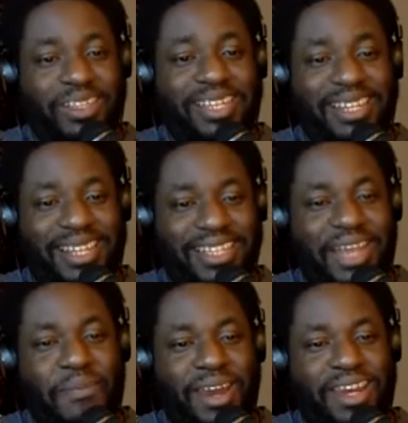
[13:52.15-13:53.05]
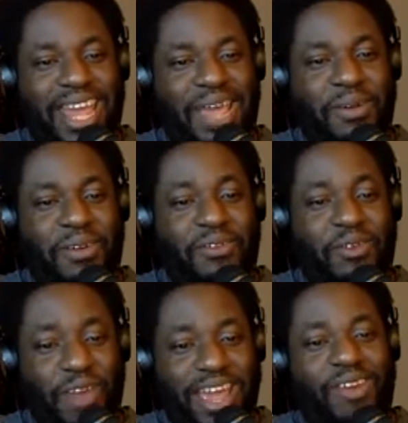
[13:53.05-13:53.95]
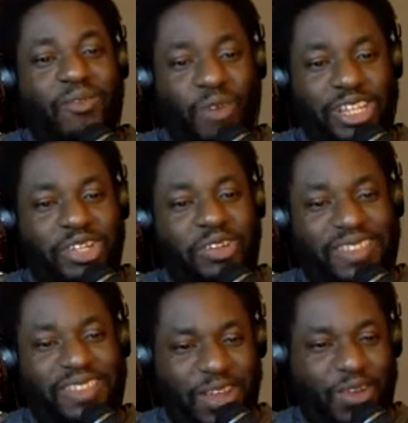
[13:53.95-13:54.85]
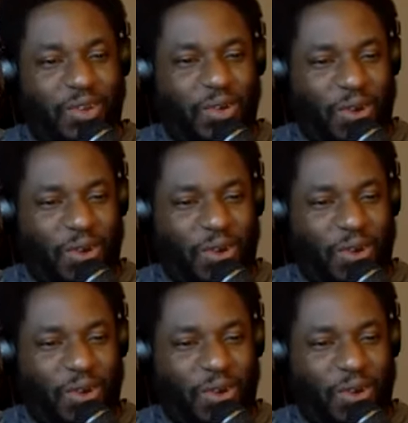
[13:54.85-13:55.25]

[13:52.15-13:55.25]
is a DJ by the name of Grand Wizard Theodore.